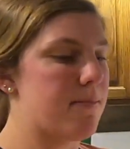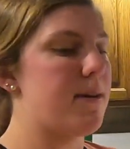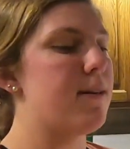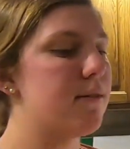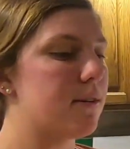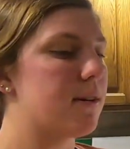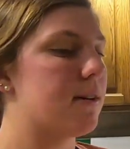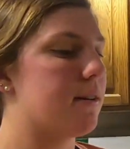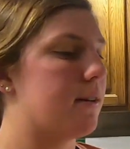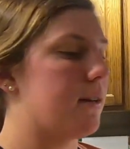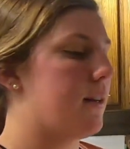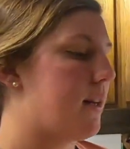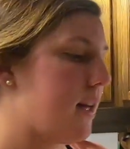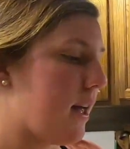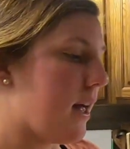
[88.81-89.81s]
milk,
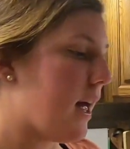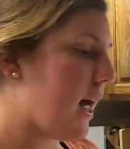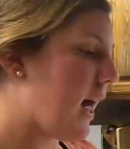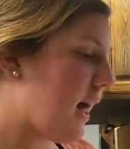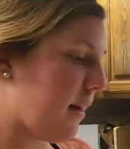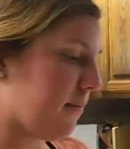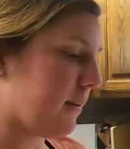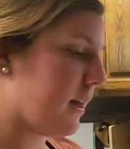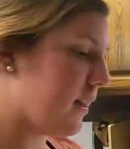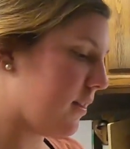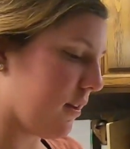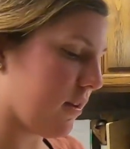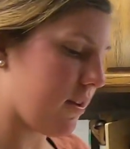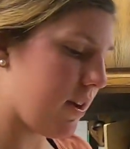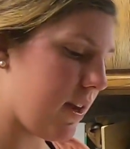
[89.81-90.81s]
get
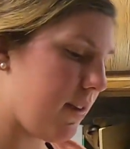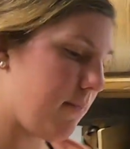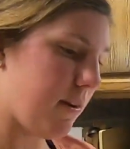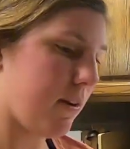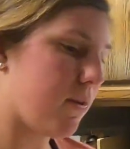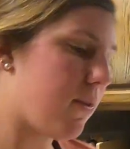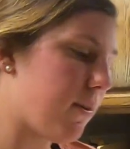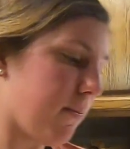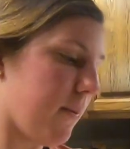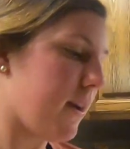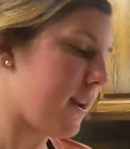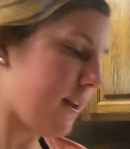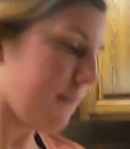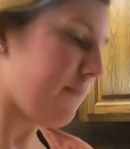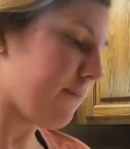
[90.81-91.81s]
the cream
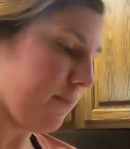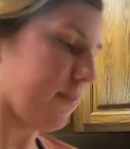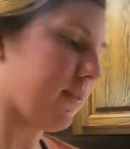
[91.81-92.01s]
incorporated,